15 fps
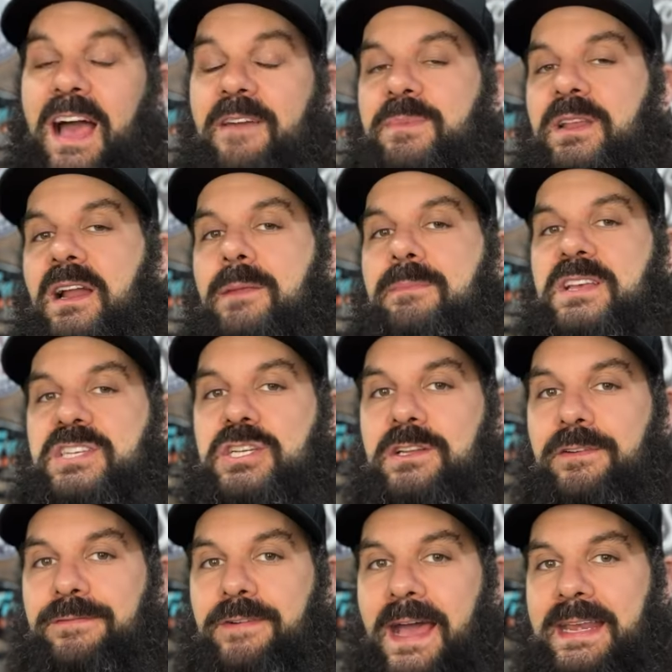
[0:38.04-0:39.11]
I've been on a mission to
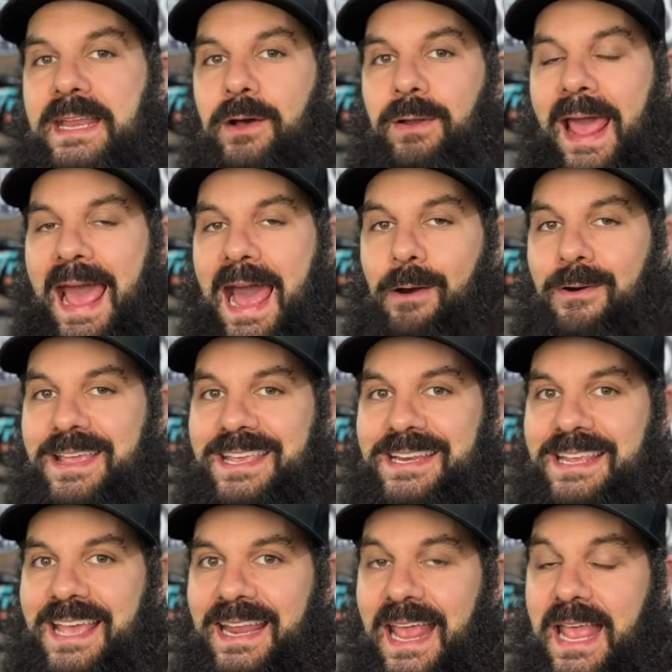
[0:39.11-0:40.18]
find out how I can
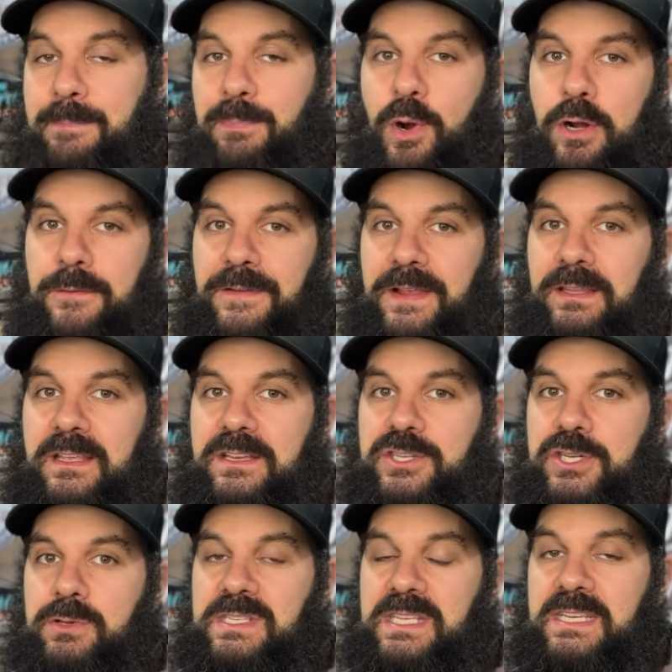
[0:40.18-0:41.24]
get a perfectly
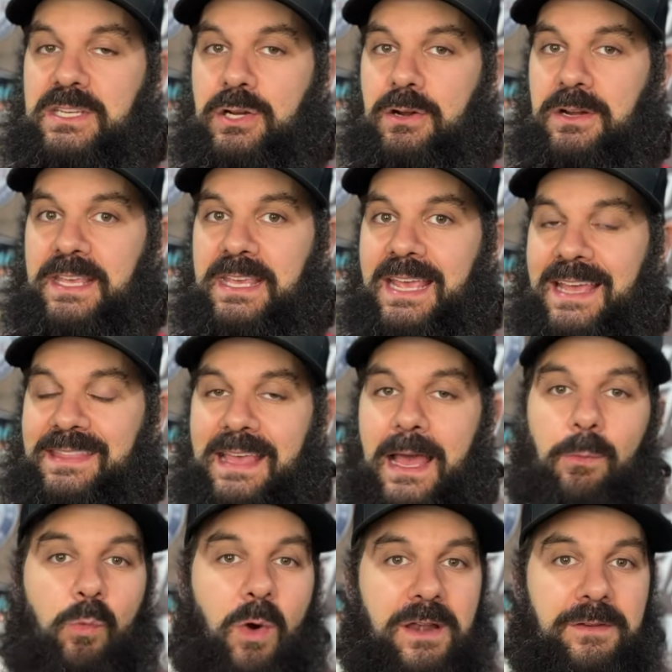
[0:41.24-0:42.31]
juicy turkey at that
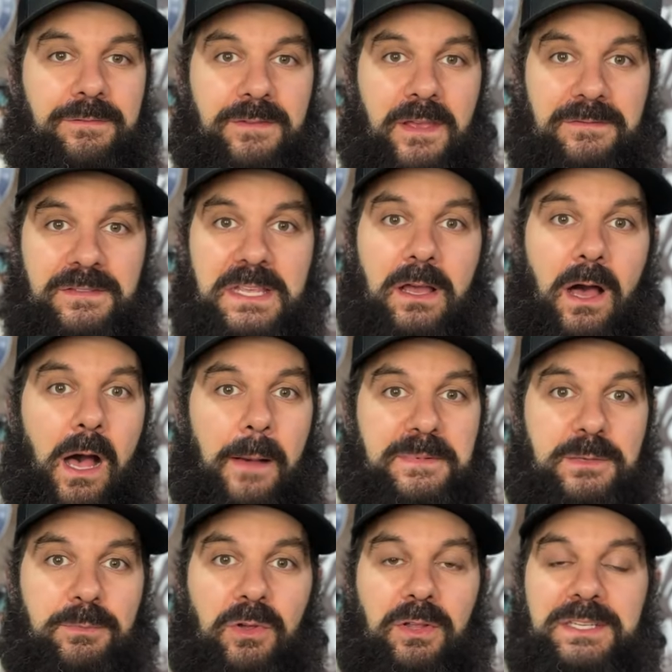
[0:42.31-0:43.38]
150
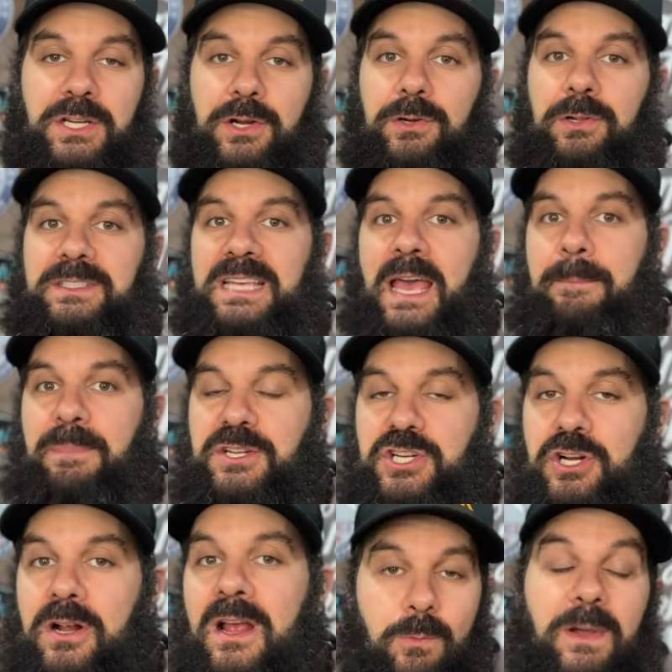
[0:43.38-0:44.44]
optimal internal temperature
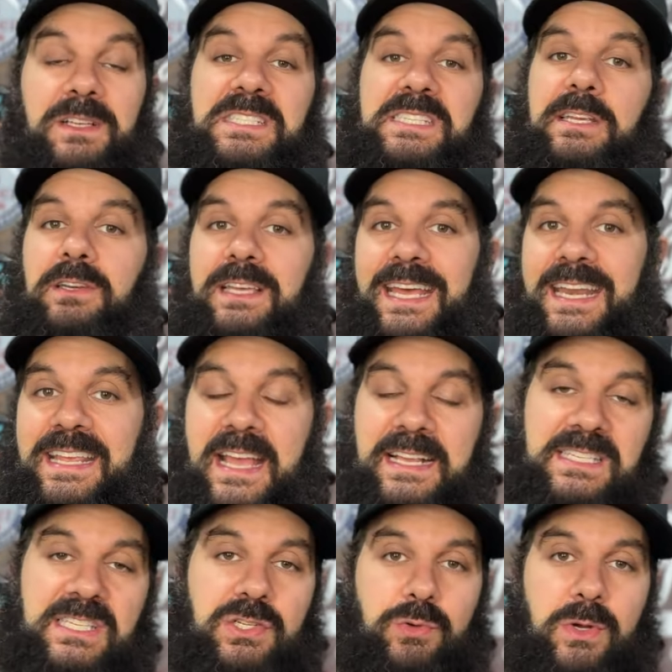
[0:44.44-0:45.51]
while still getting
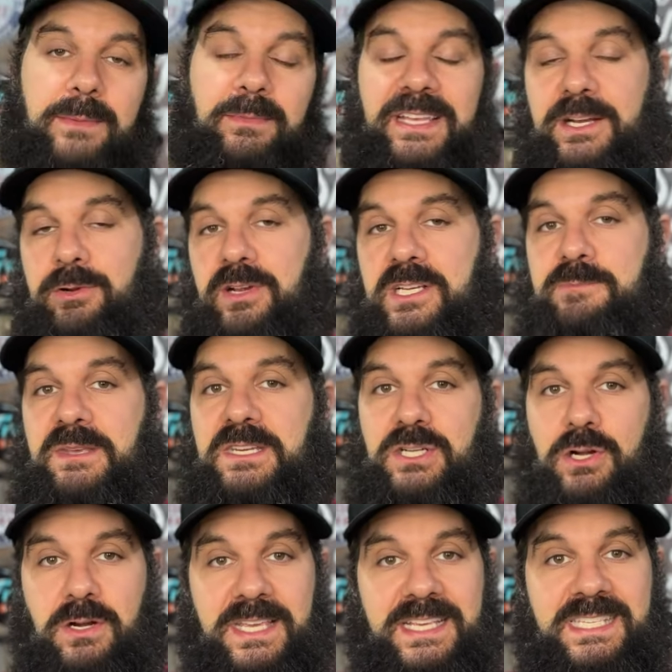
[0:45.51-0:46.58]
extremely crispy turkey